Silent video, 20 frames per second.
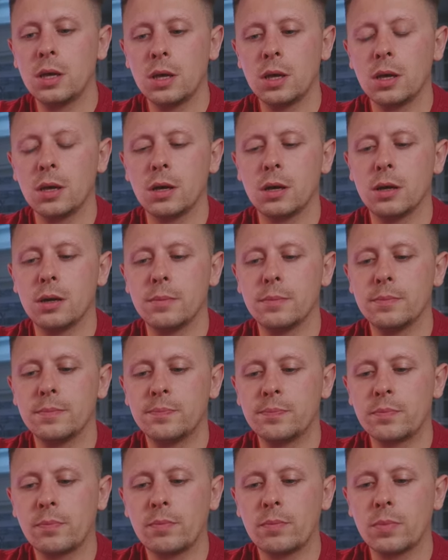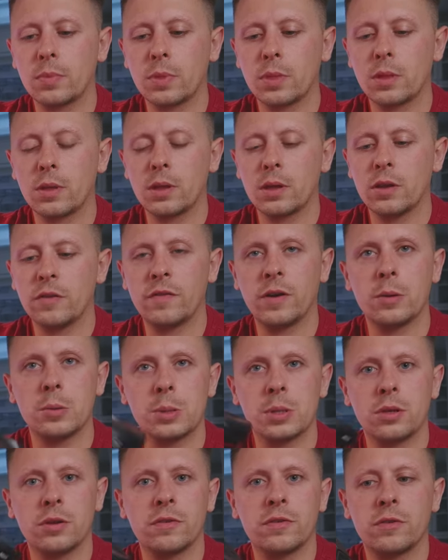If I was
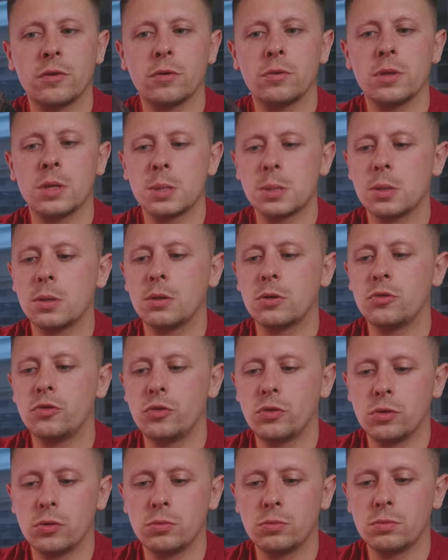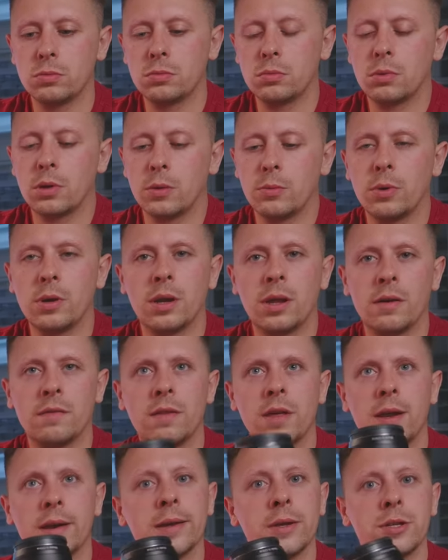going to throw this on a drone, I wouldn't have
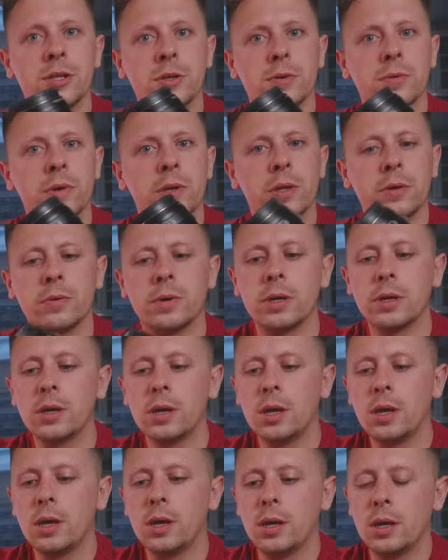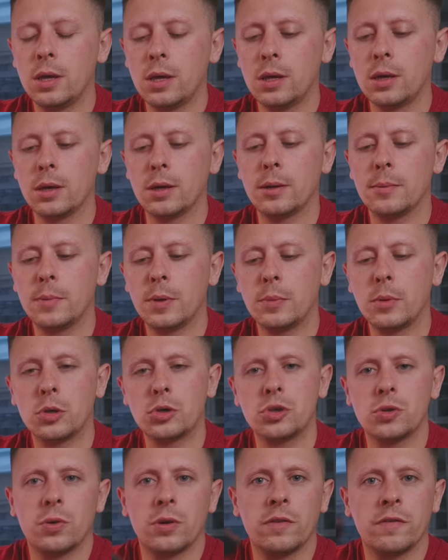that issue anyway. I'm not
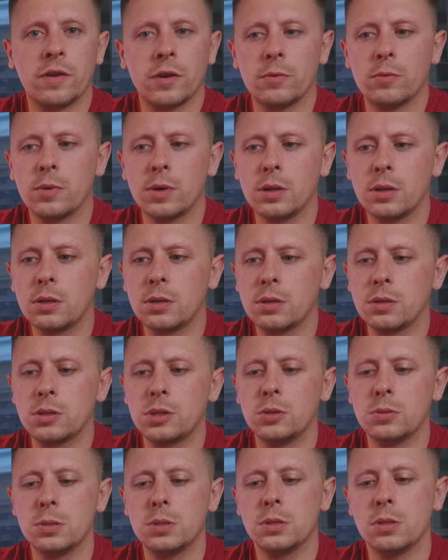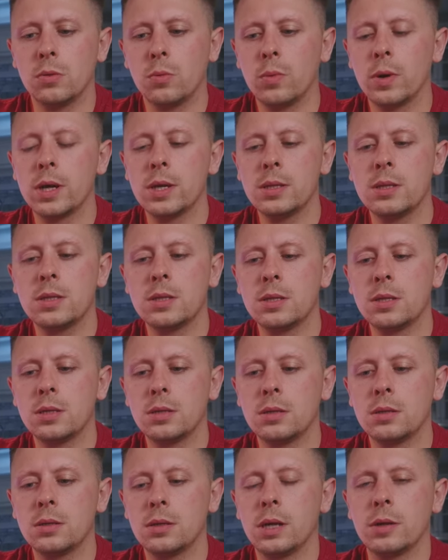sure if I will due to the weight.
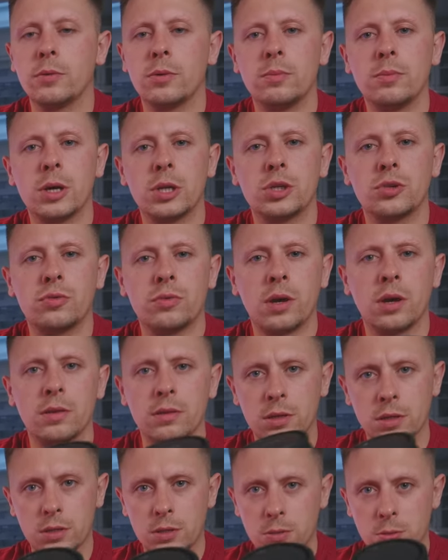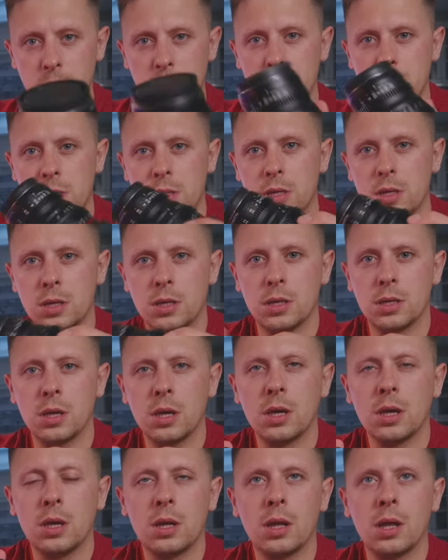I would much rather use the
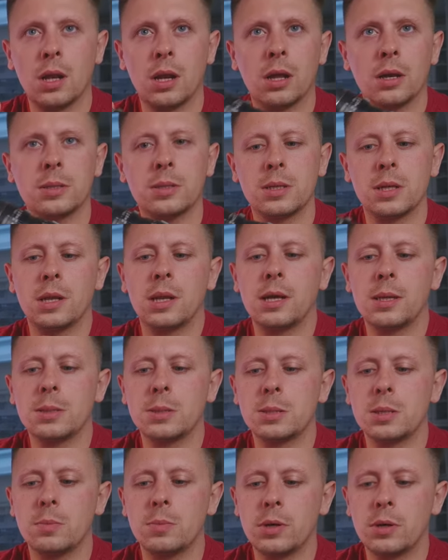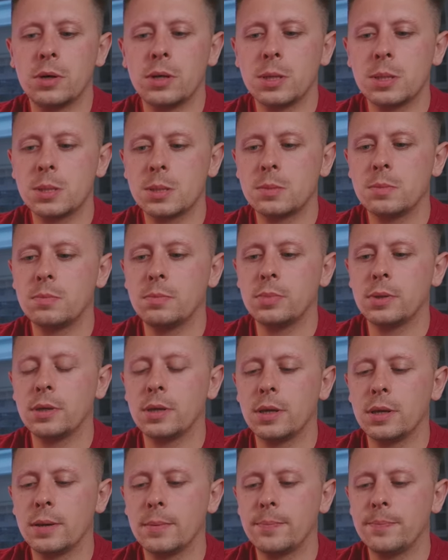lighter lens, to be honest. But
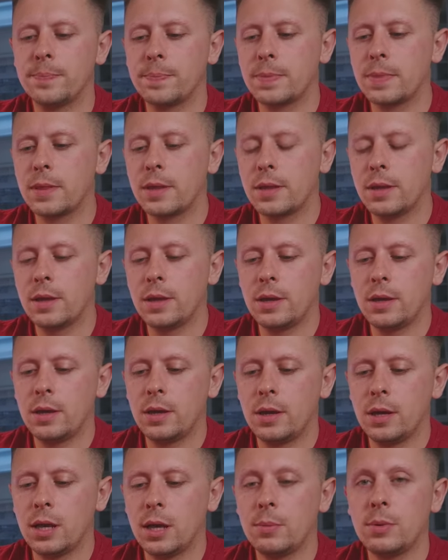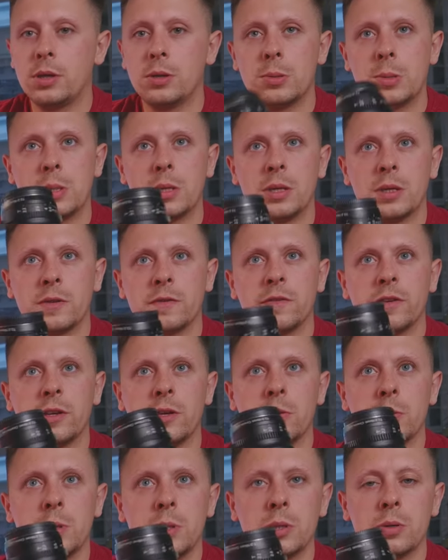I'll be using this for
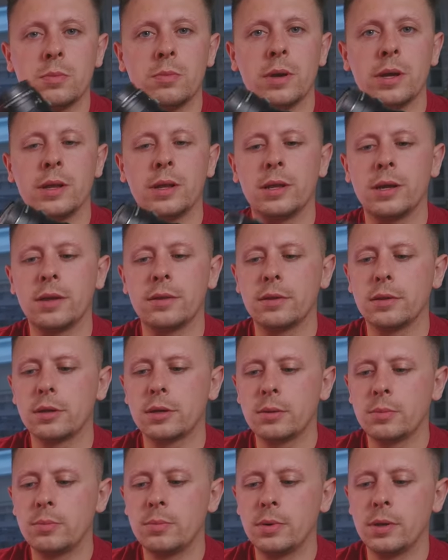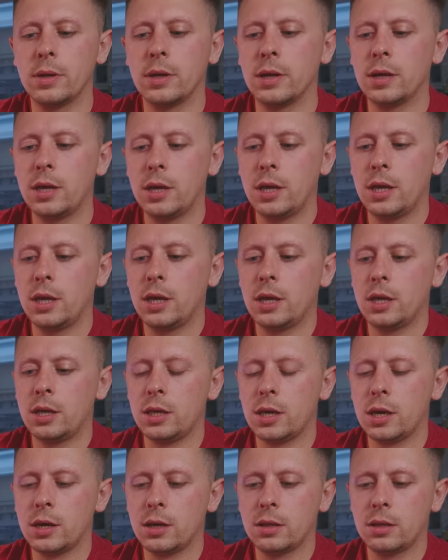YouTube mainly, I think. But
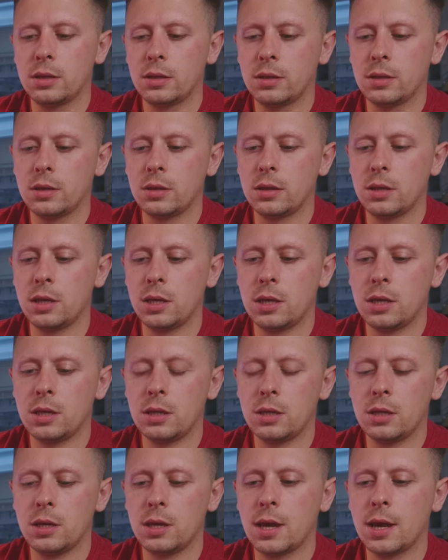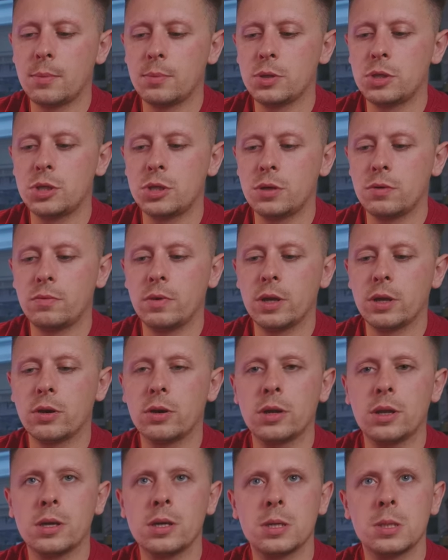yeah, the aperture ring
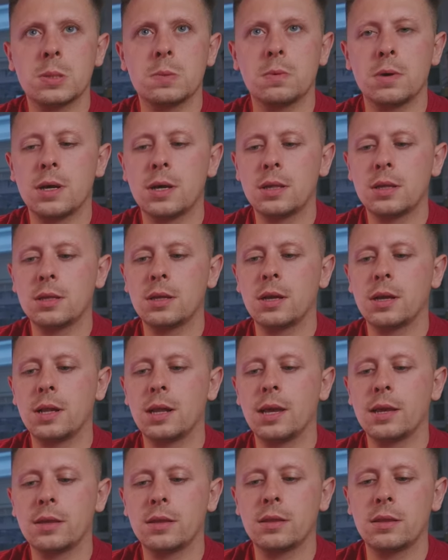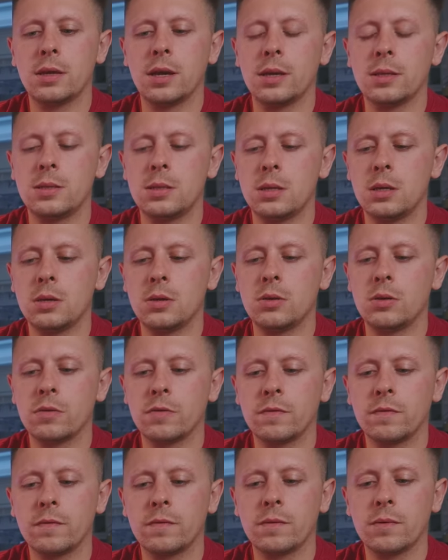on it as well. I like the idea
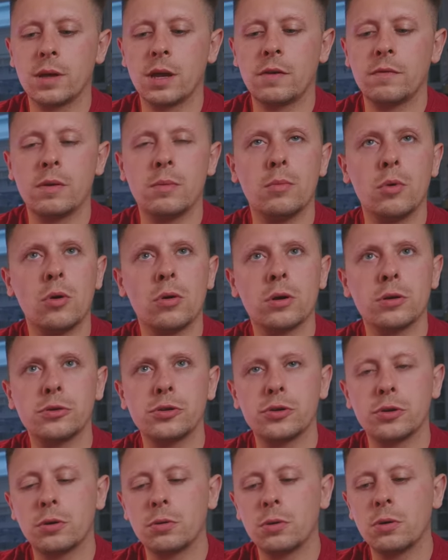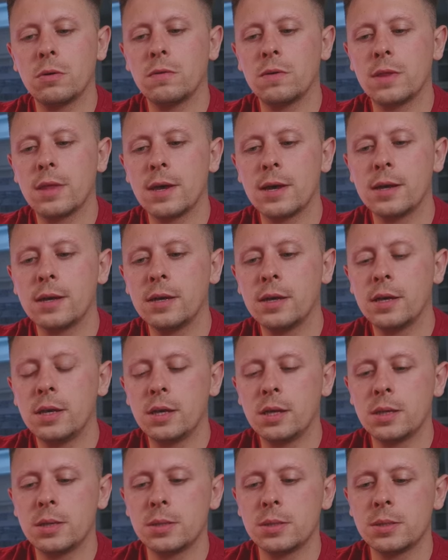of having more control over that.
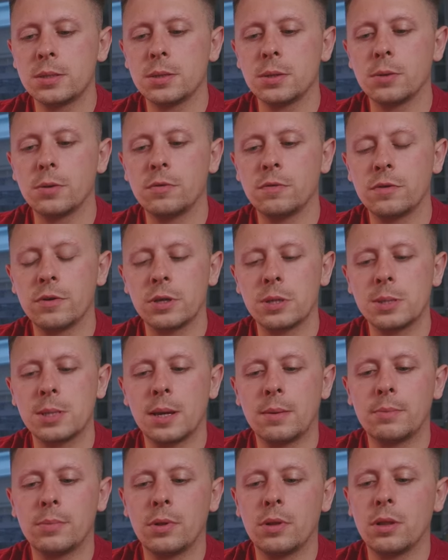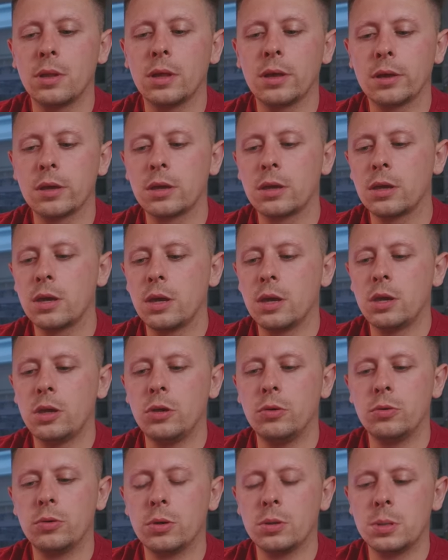So, for example, like
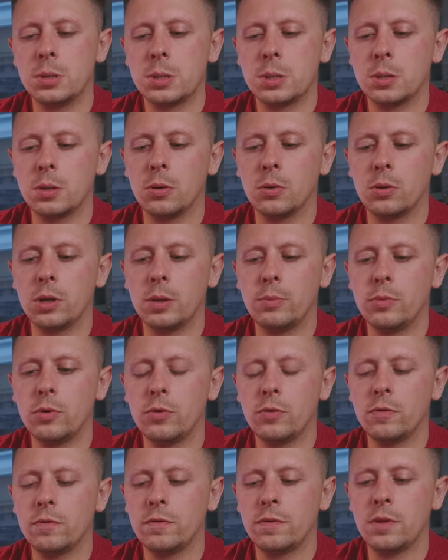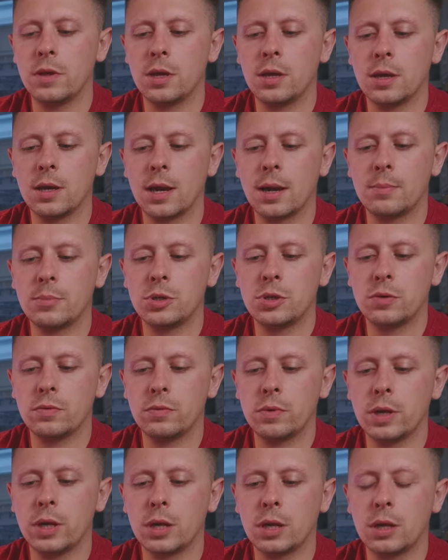you could slowly move the aperture
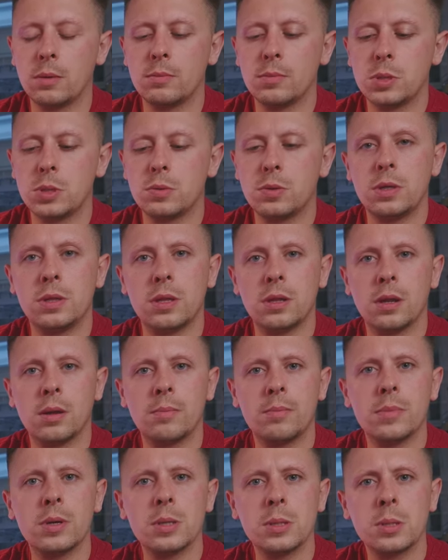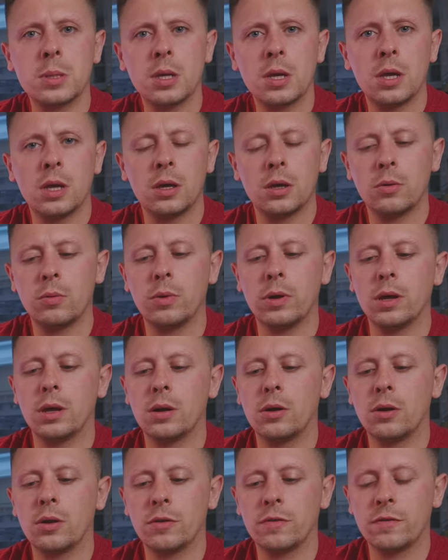ring in between the numbers,
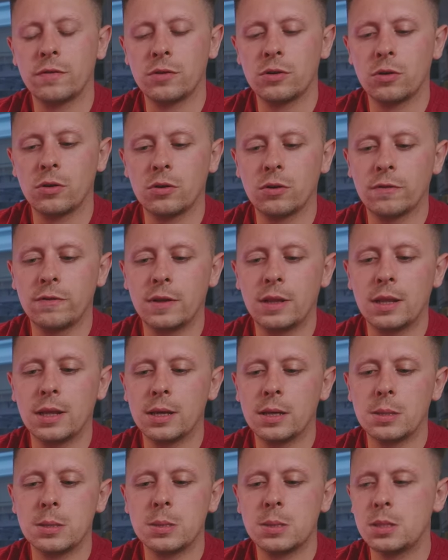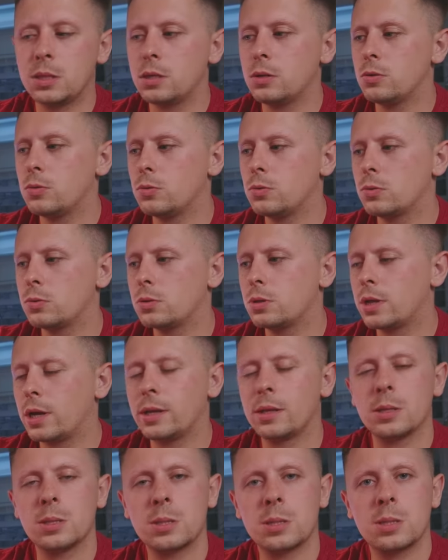where on a photography lens you
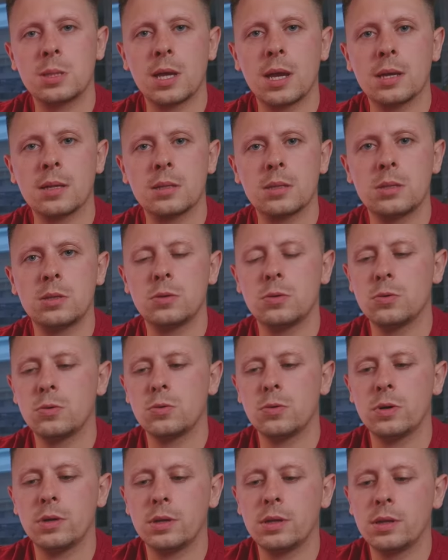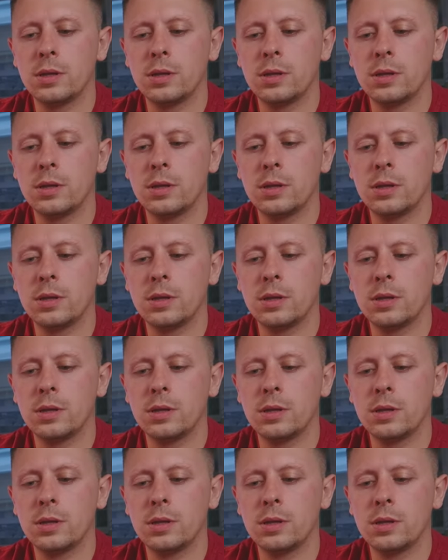kind of set to